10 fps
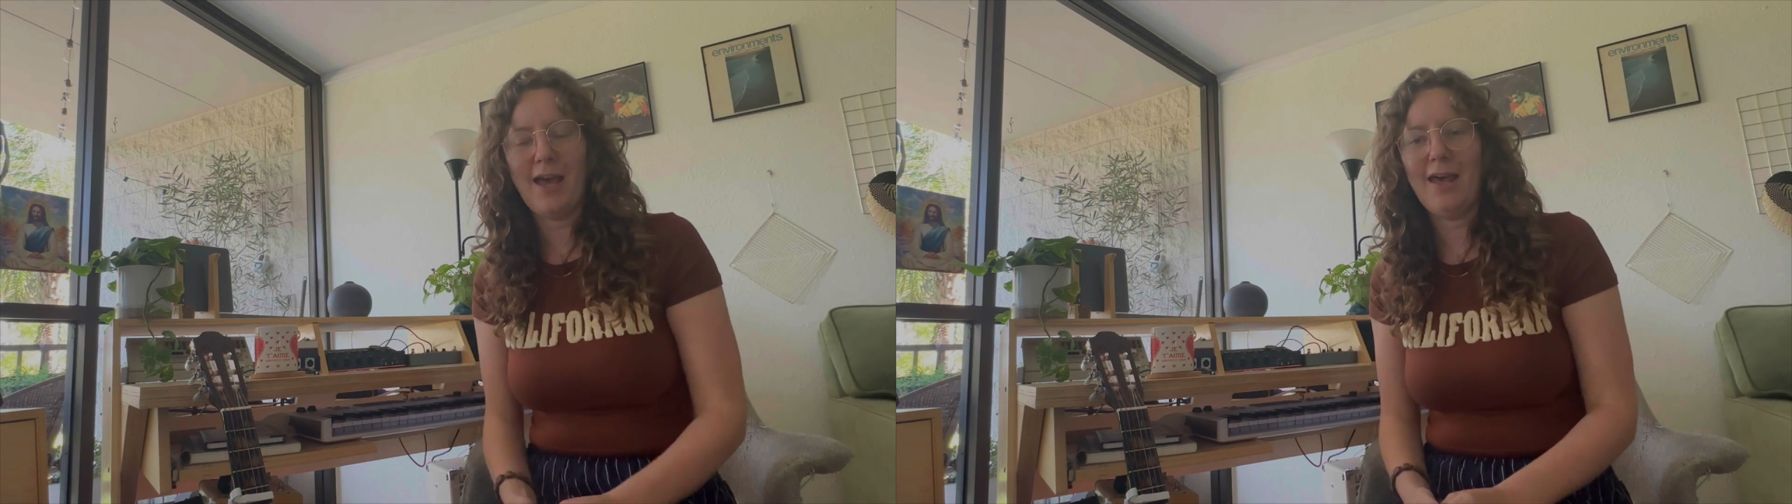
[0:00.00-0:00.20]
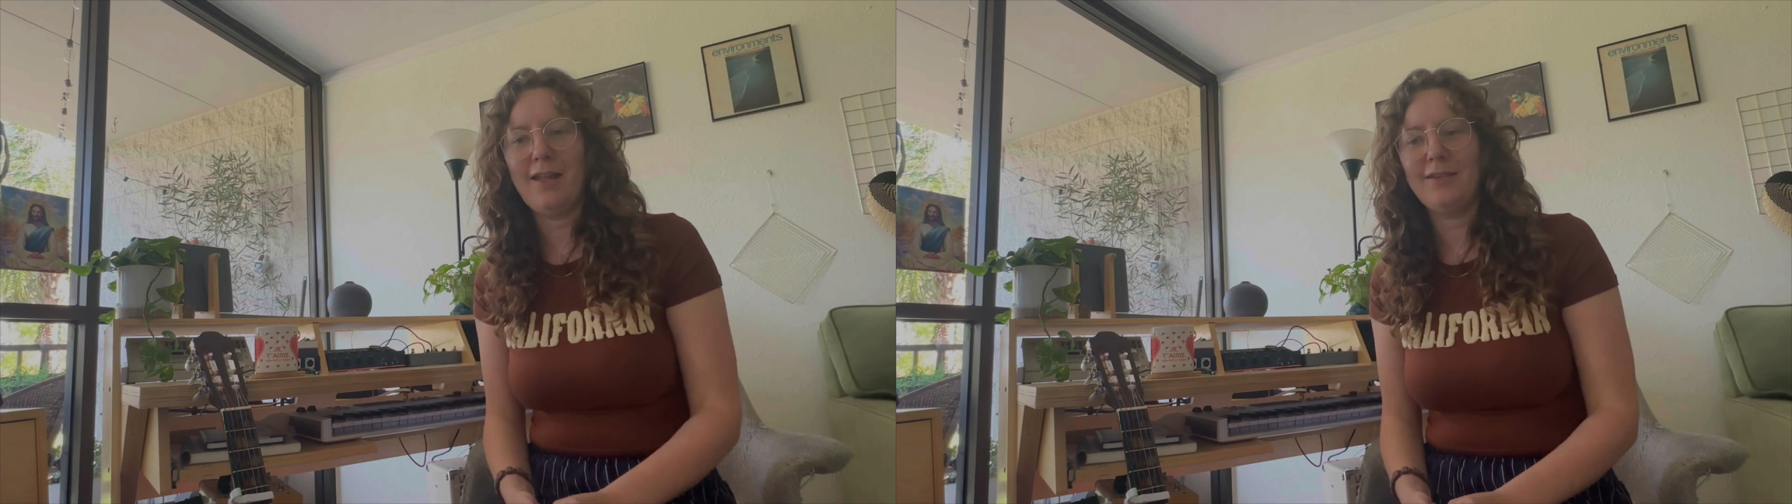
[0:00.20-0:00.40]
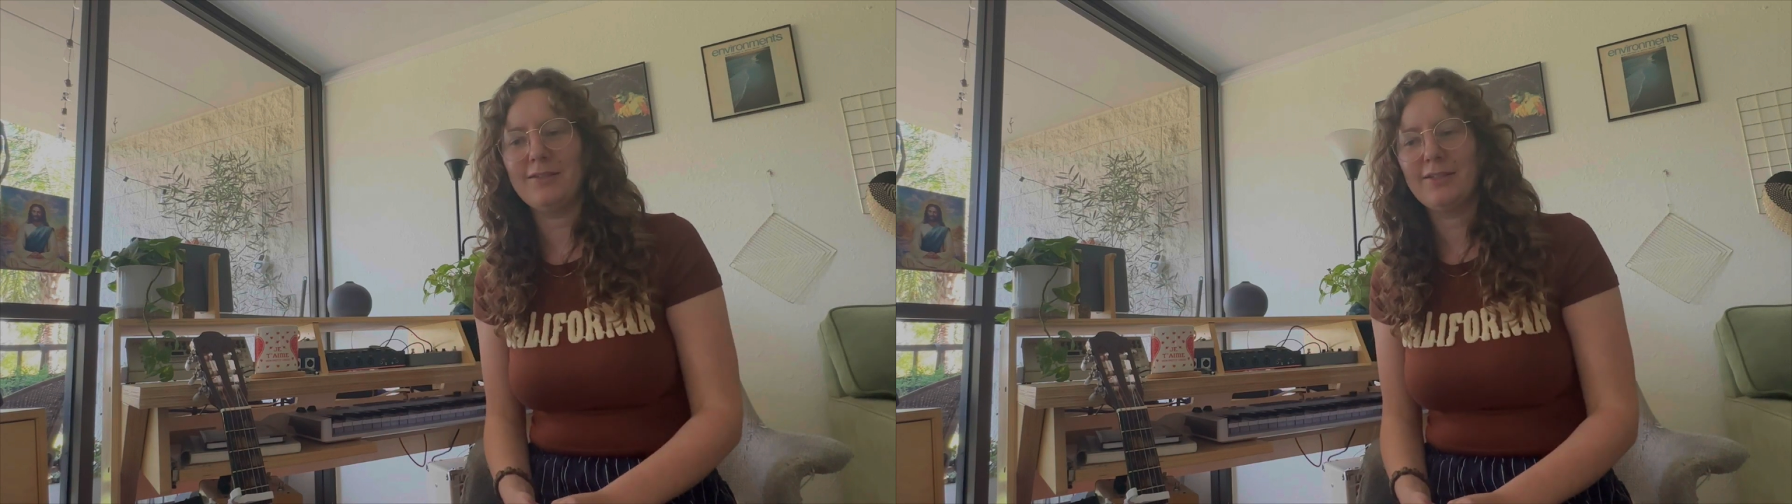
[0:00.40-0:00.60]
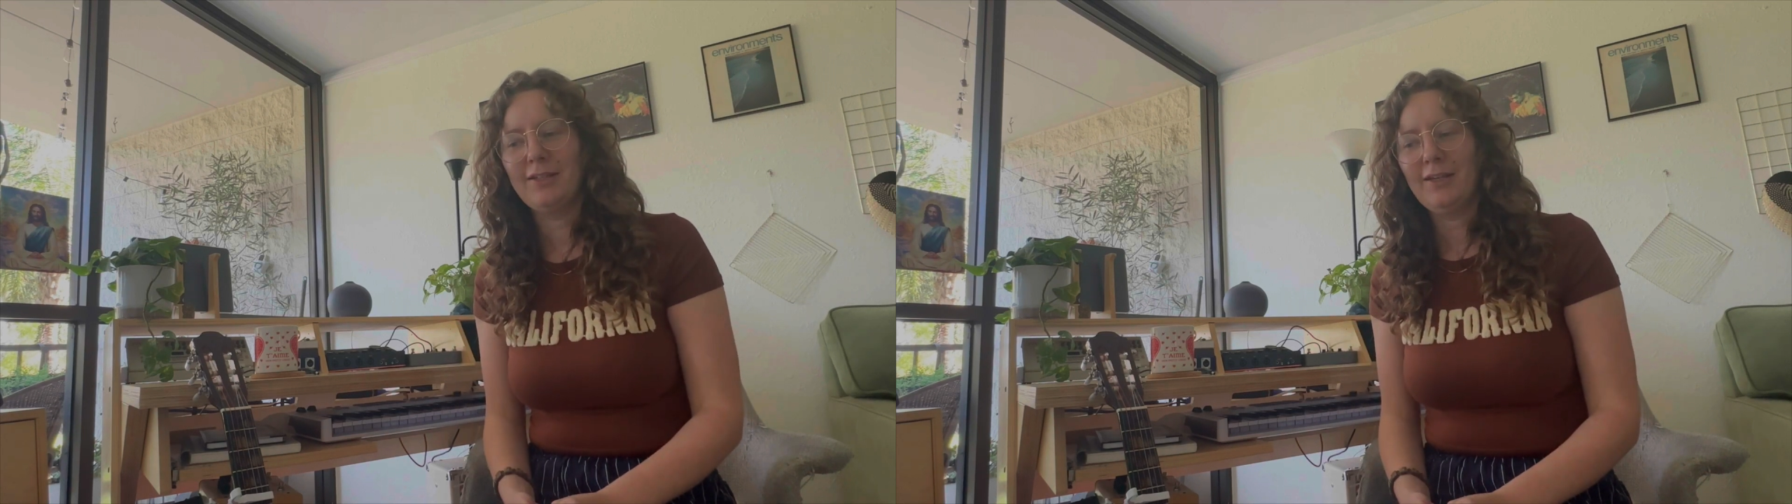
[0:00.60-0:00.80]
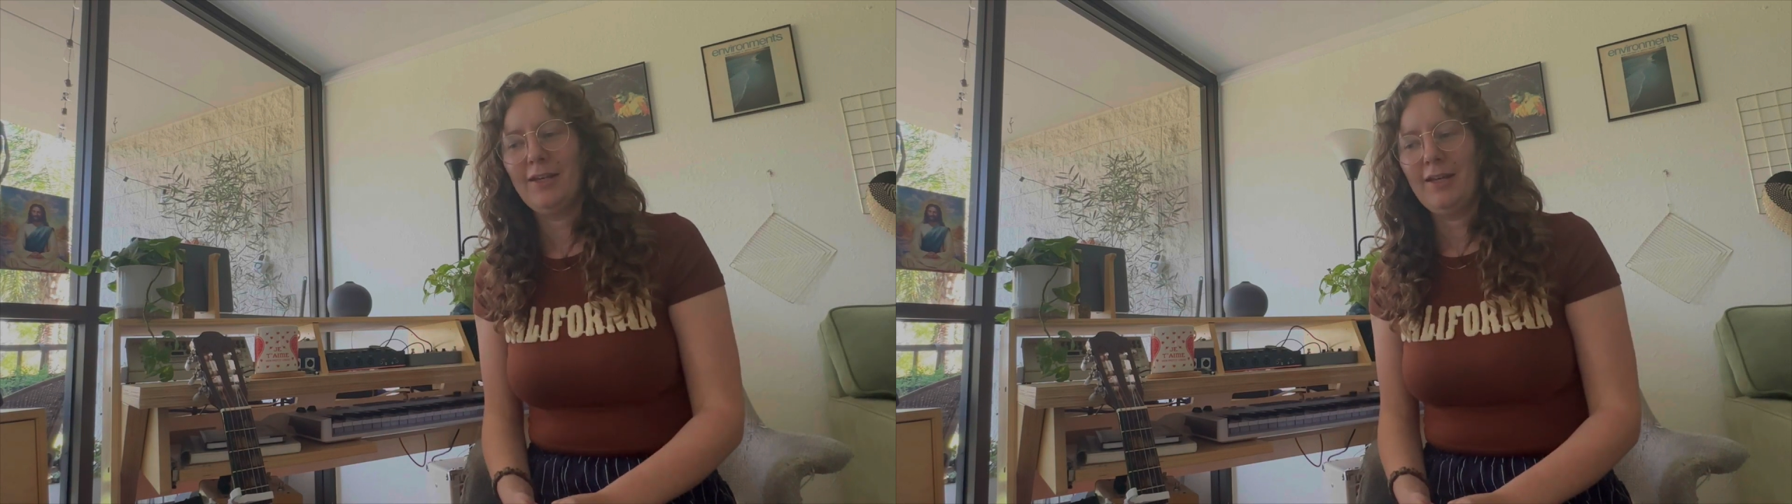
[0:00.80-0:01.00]
and
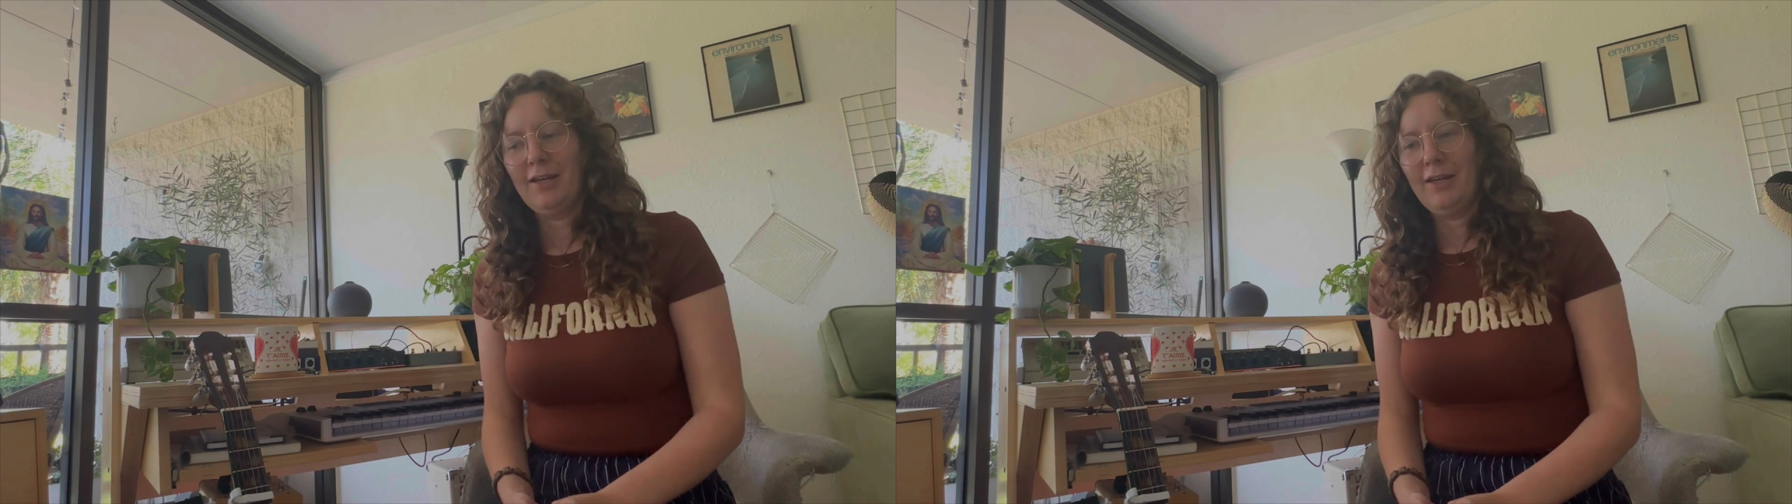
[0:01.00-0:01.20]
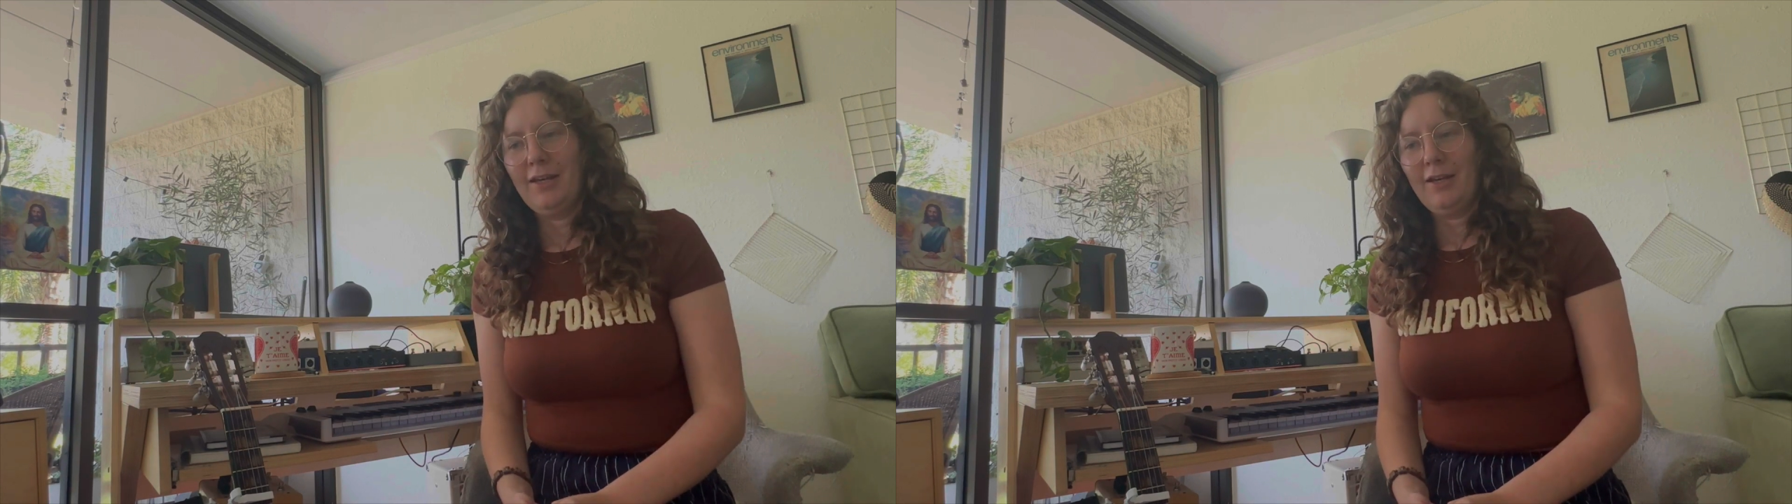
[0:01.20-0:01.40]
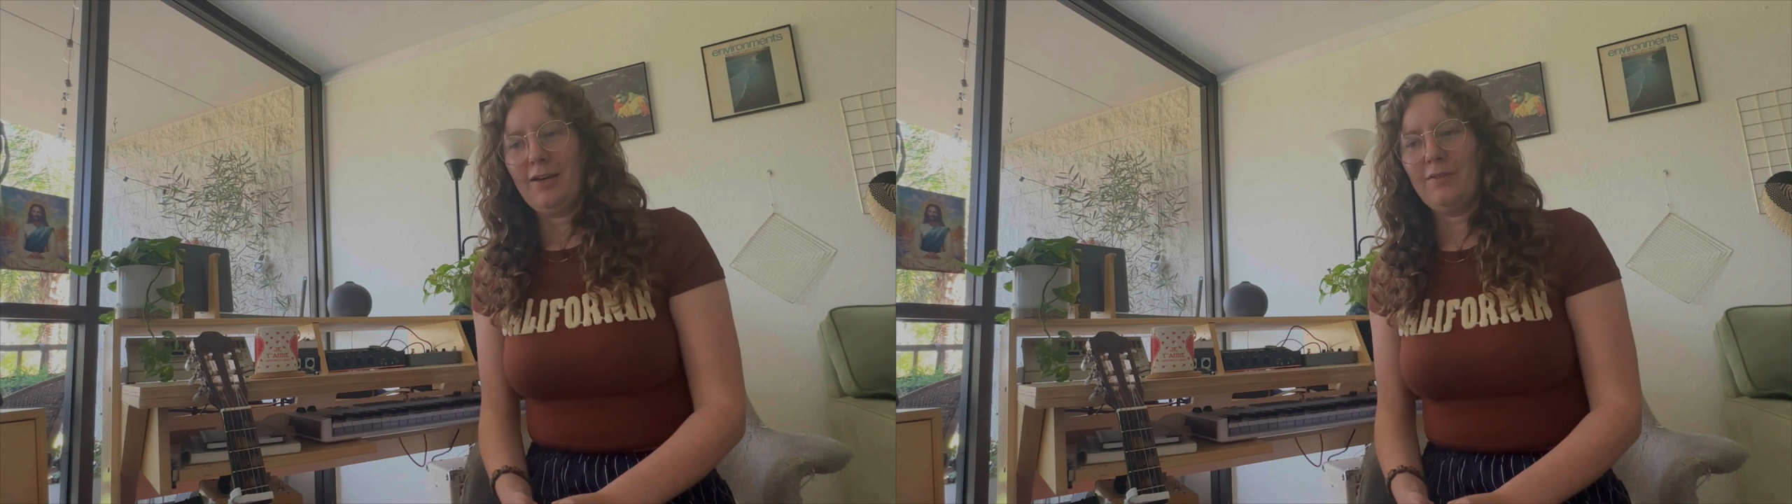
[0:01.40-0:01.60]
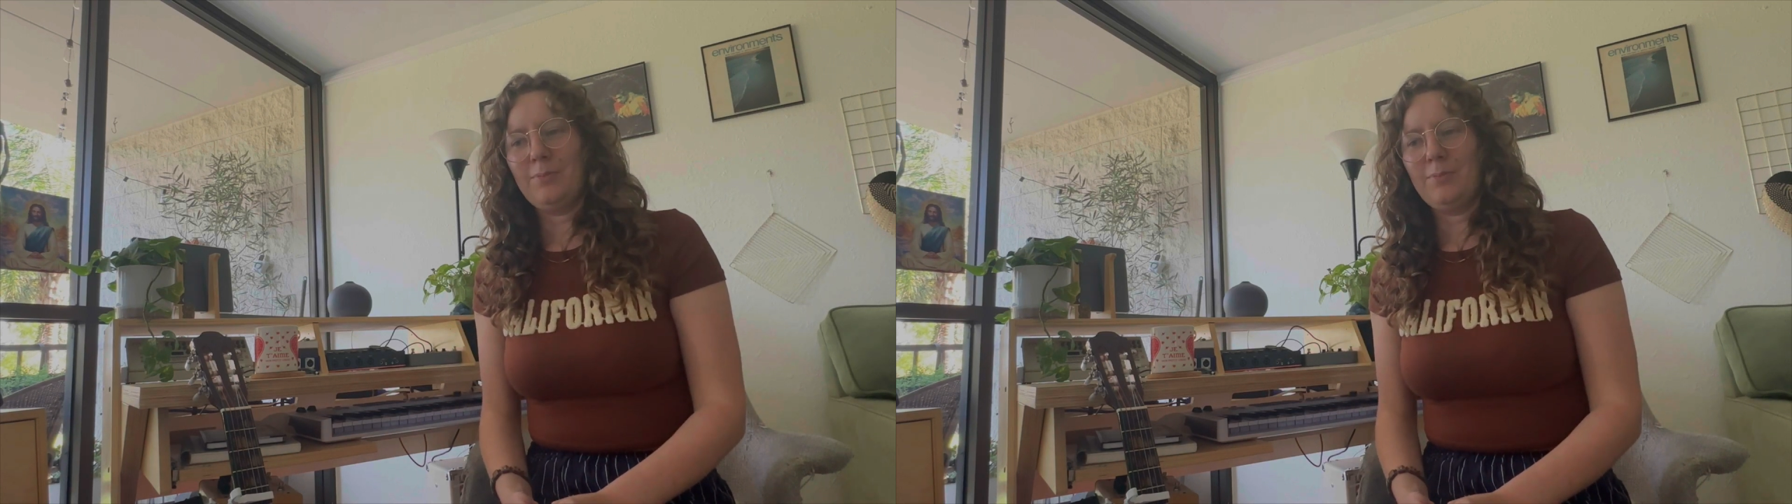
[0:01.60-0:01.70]
of